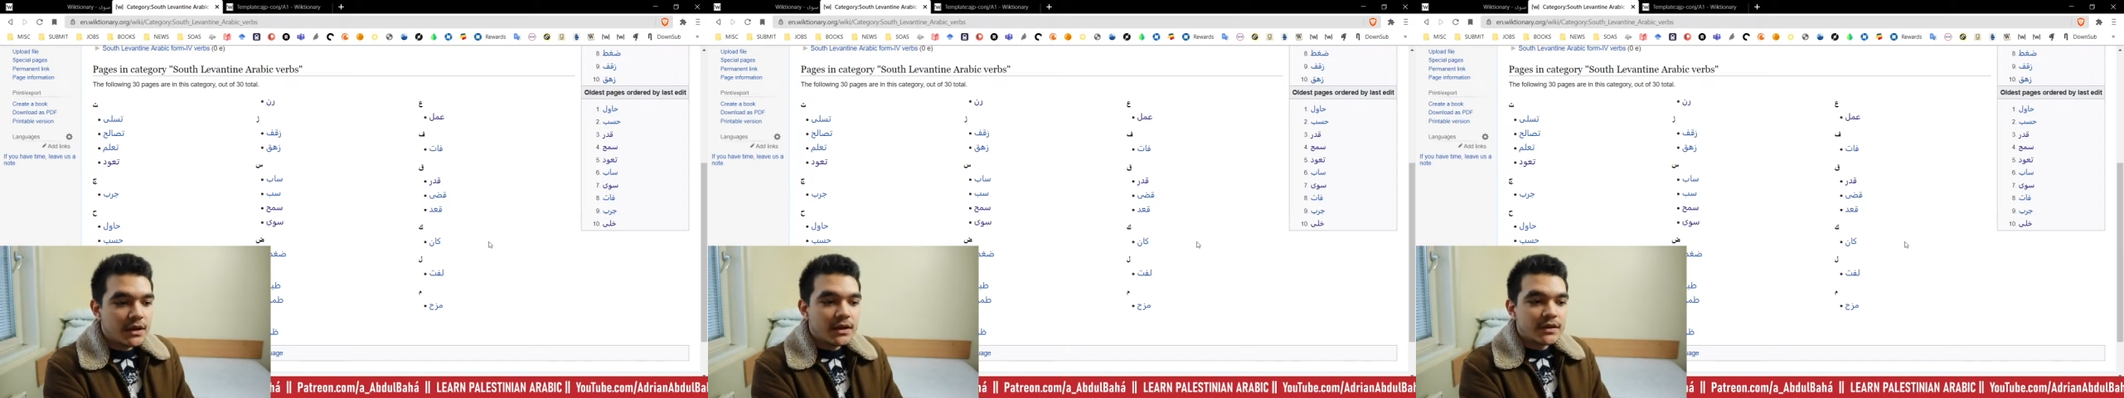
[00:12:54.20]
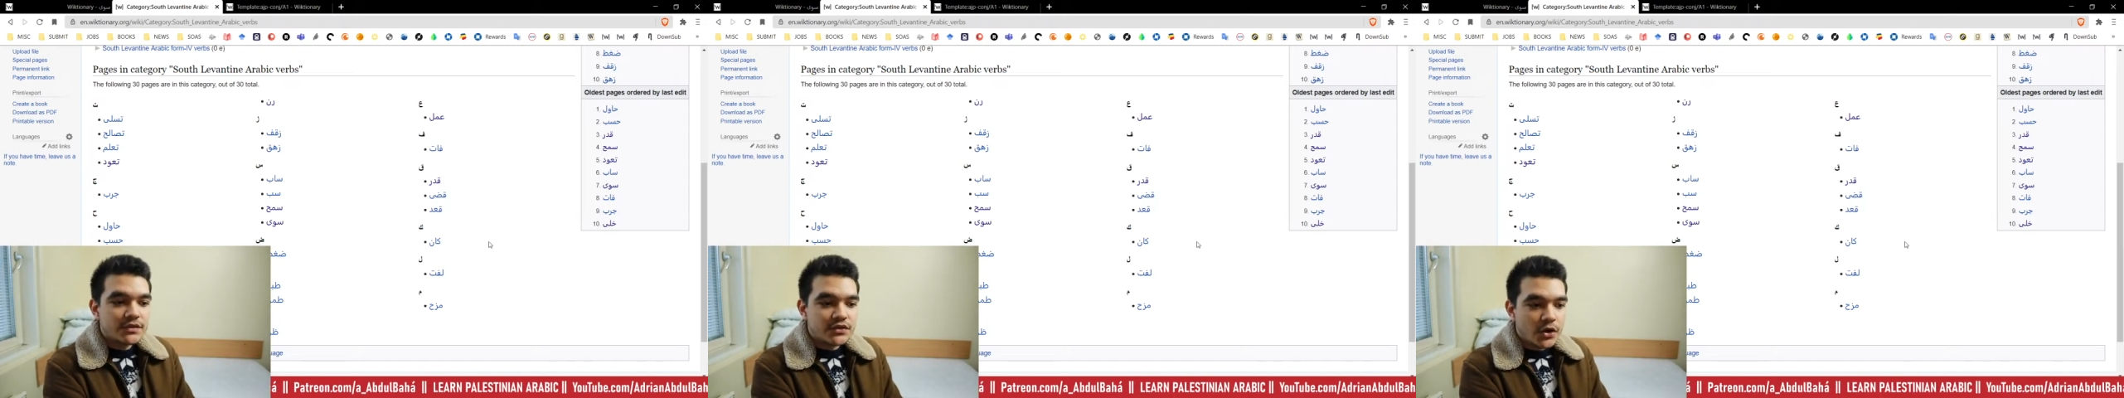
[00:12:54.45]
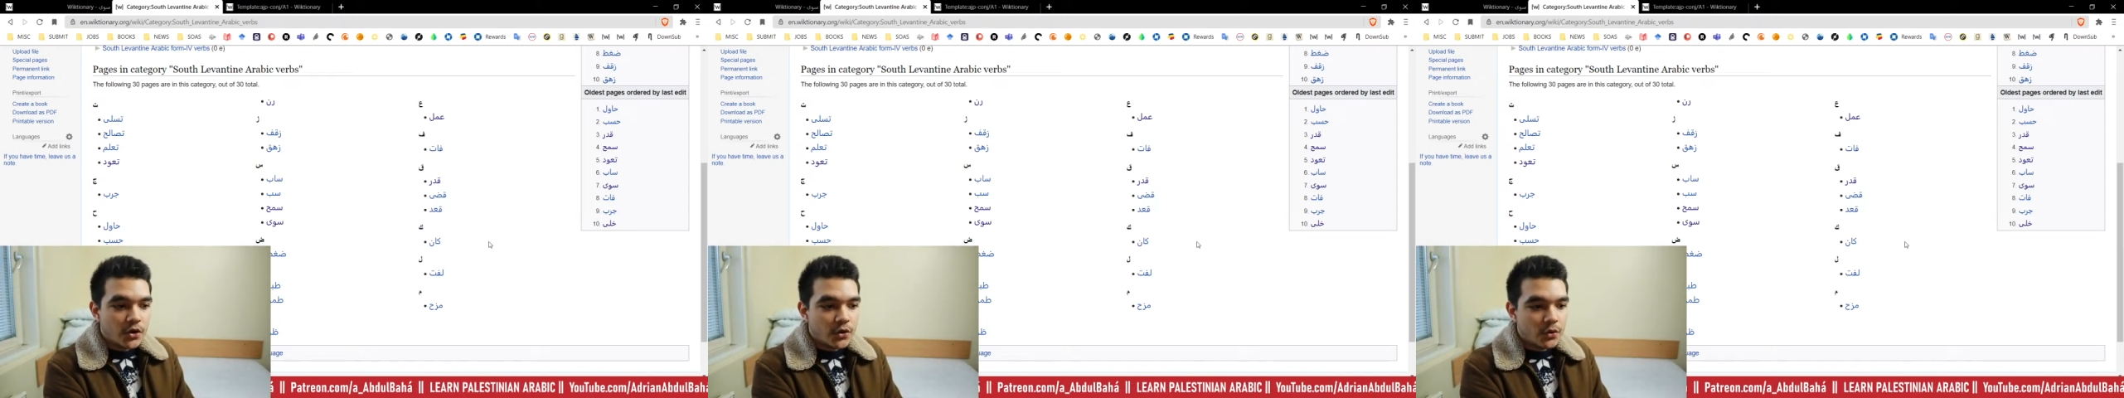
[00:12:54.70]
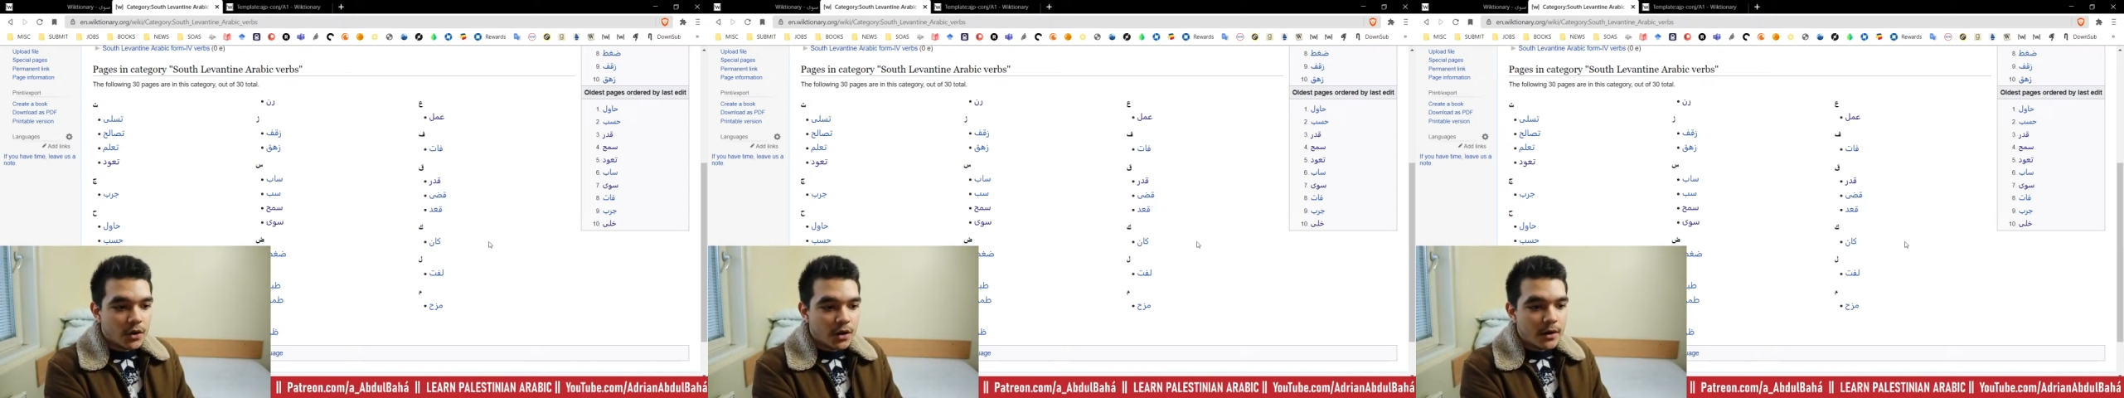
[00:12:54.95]

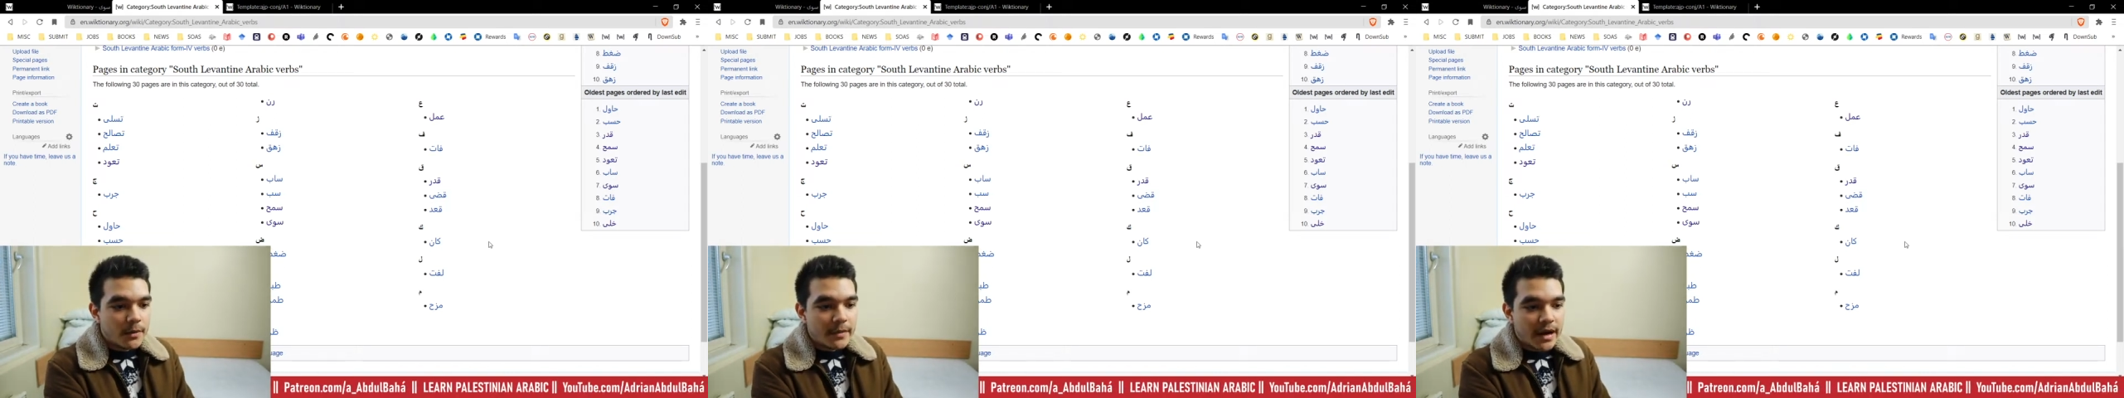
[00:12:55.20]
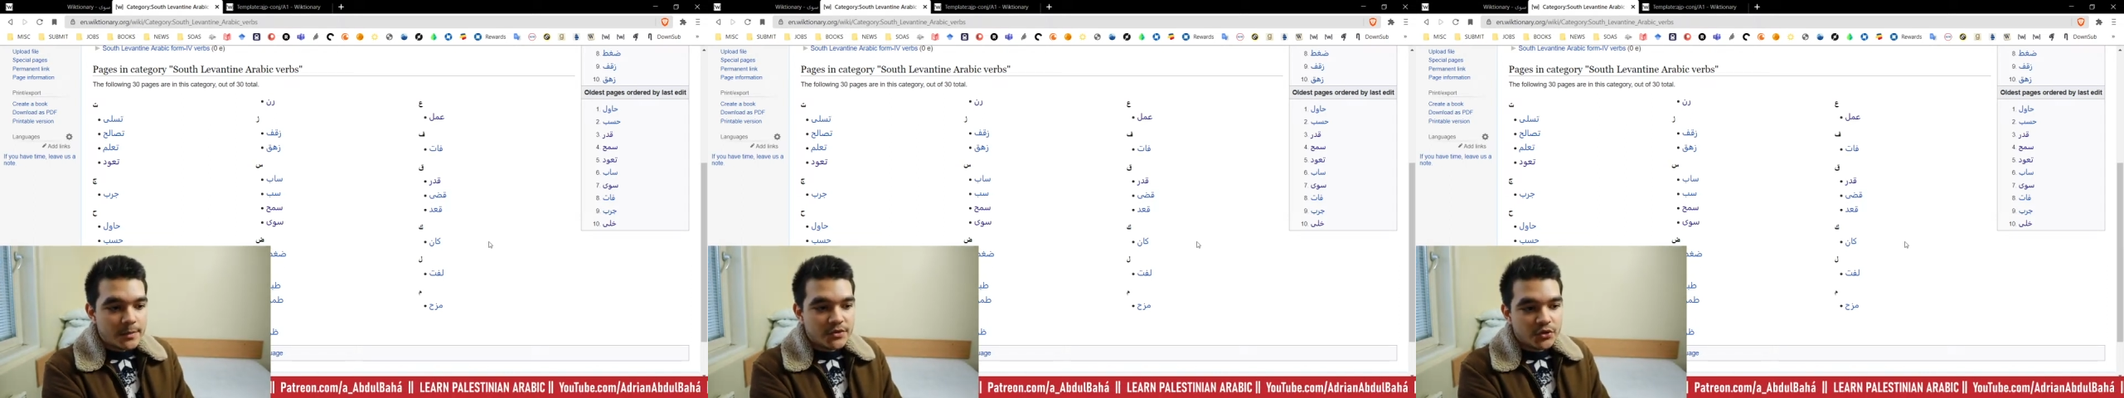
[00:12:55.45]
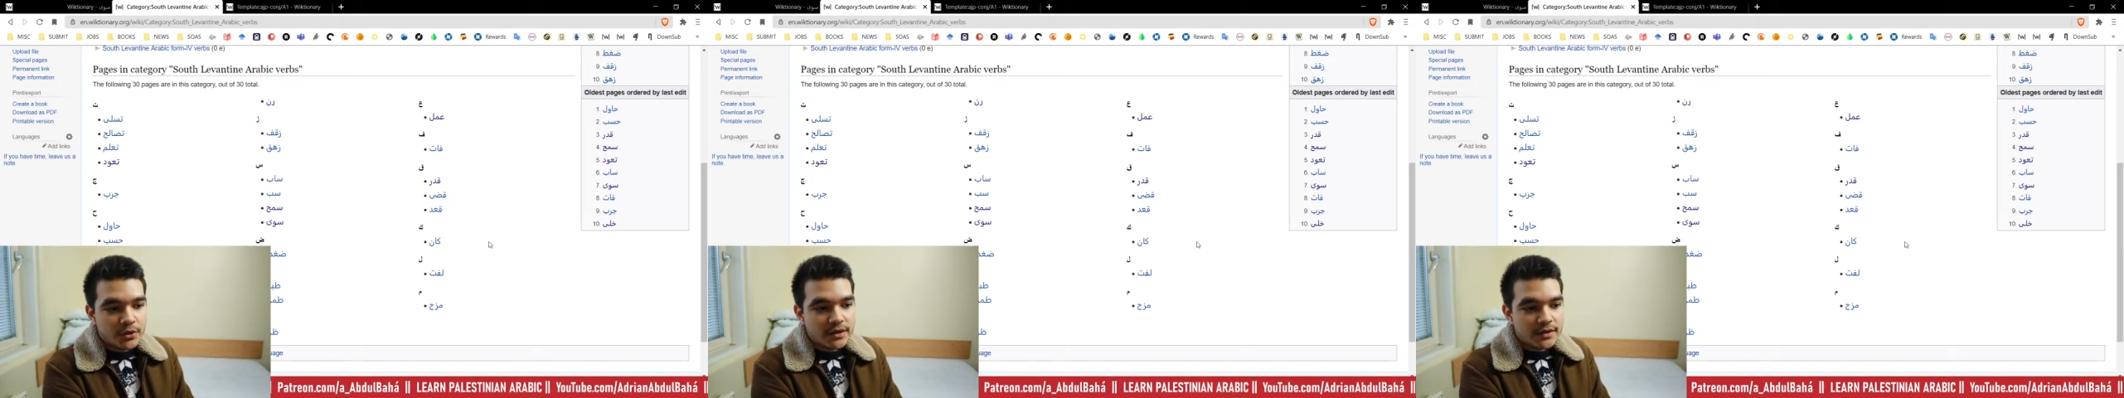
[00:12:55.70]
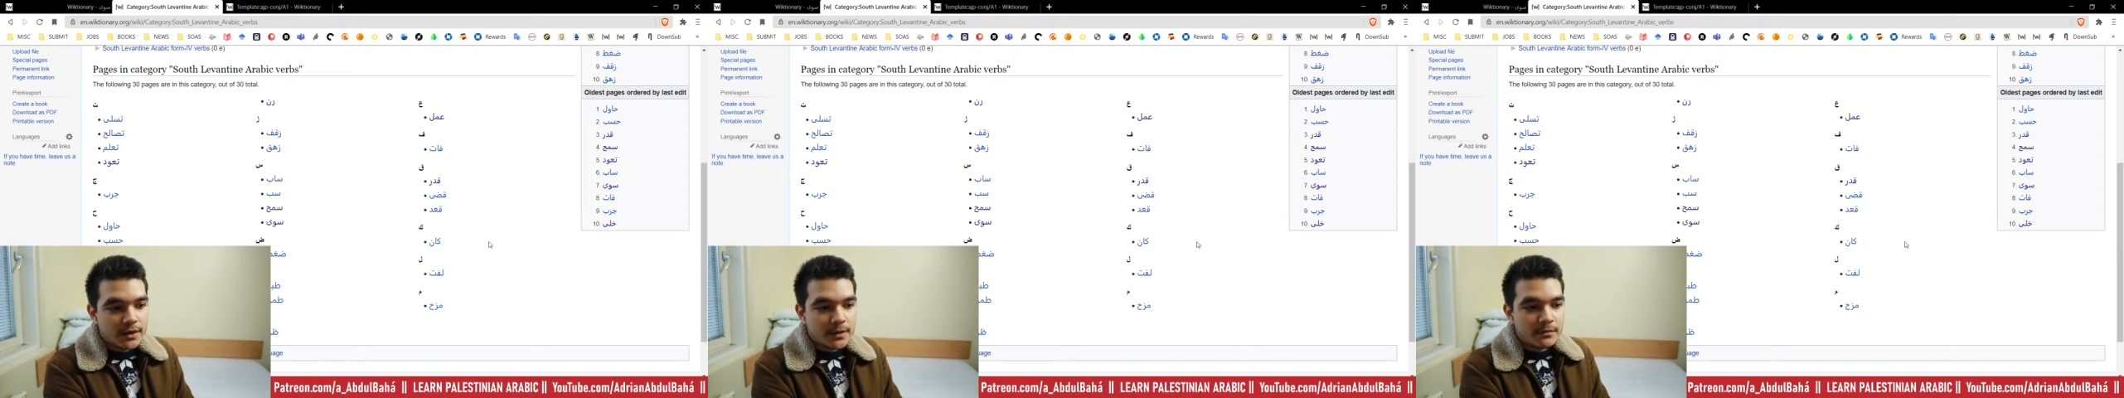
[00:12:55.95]
so I'm doing
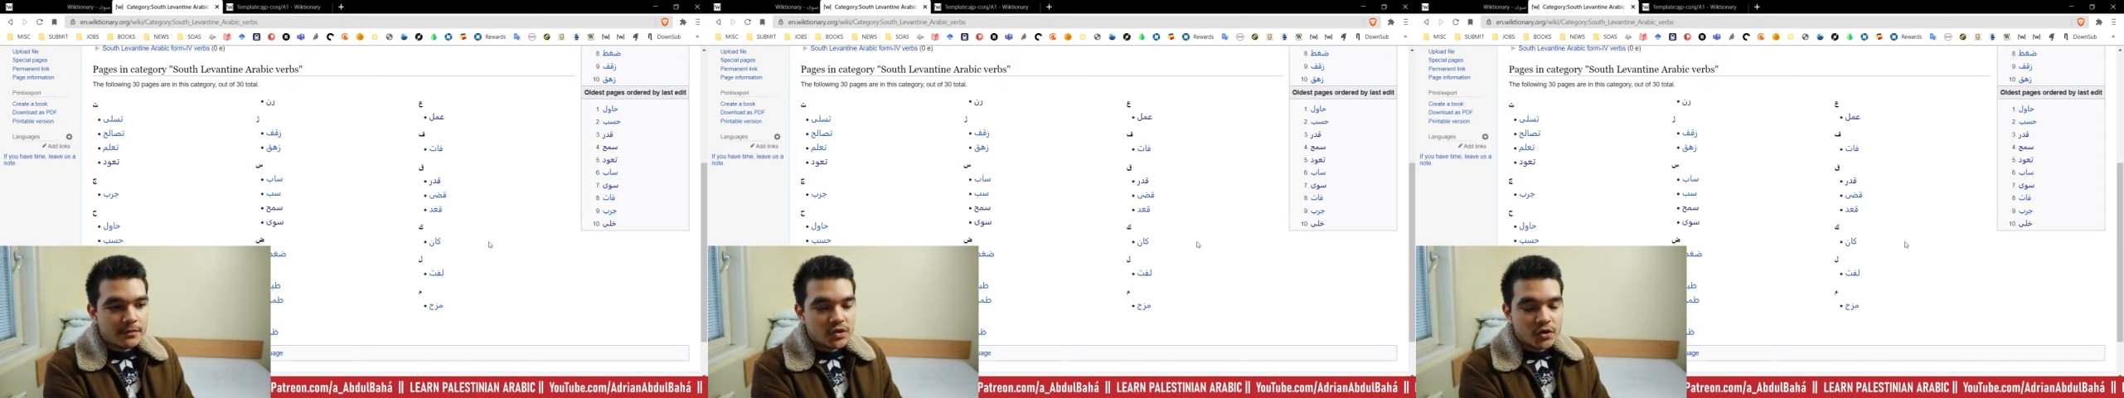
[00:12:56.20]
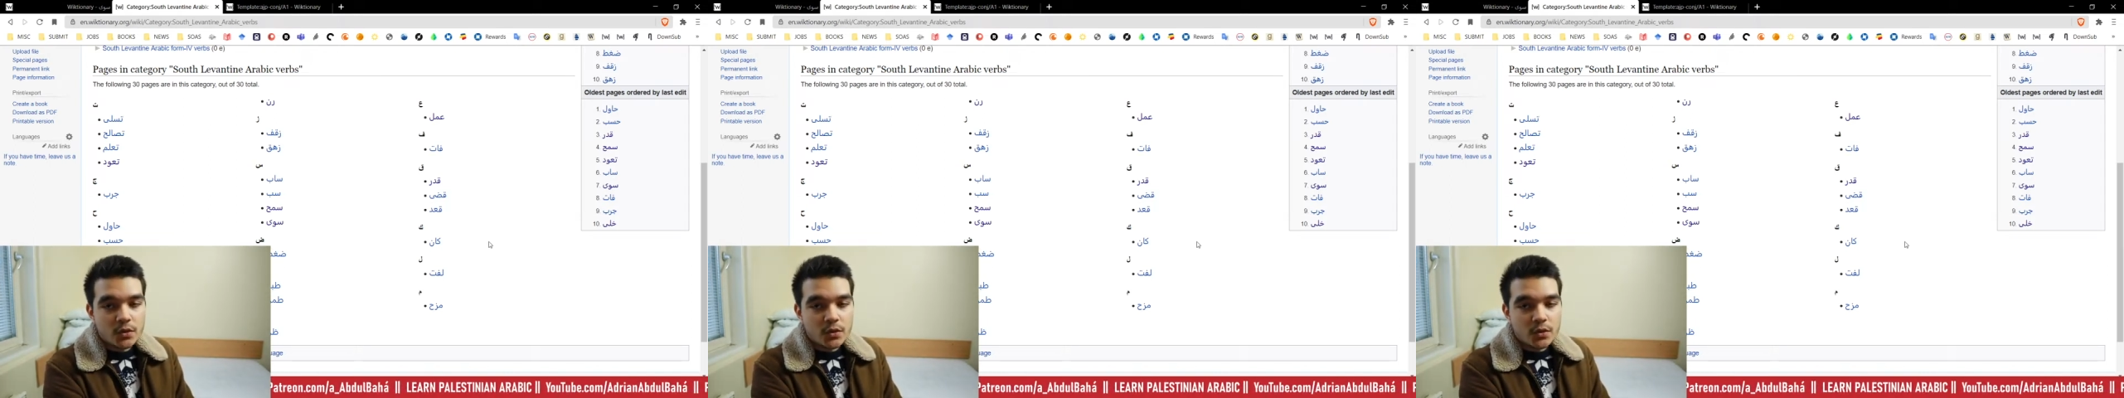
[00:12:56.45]
them,